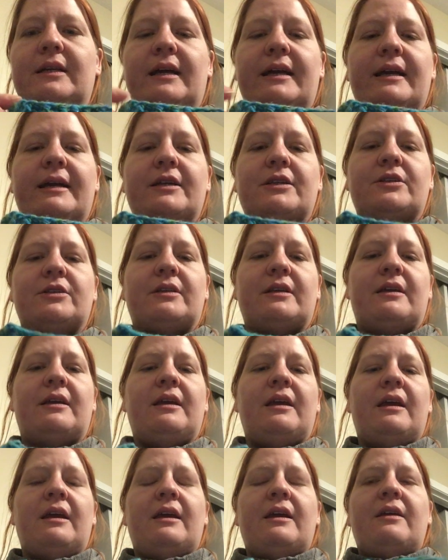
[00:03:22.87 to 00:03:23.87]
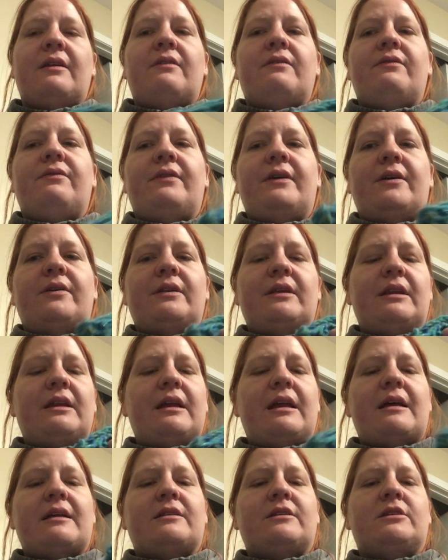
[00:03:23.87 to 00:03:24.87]
I actually found it
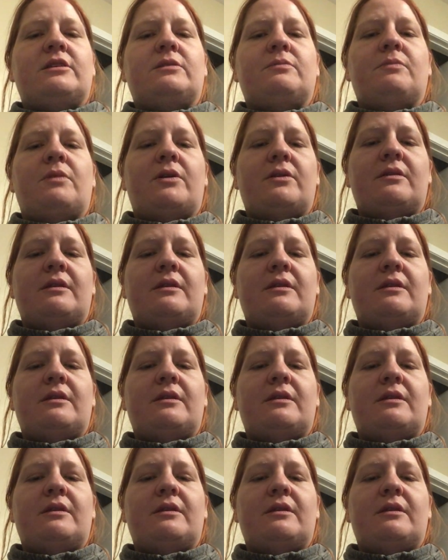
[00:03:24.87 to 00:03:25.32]
at Smart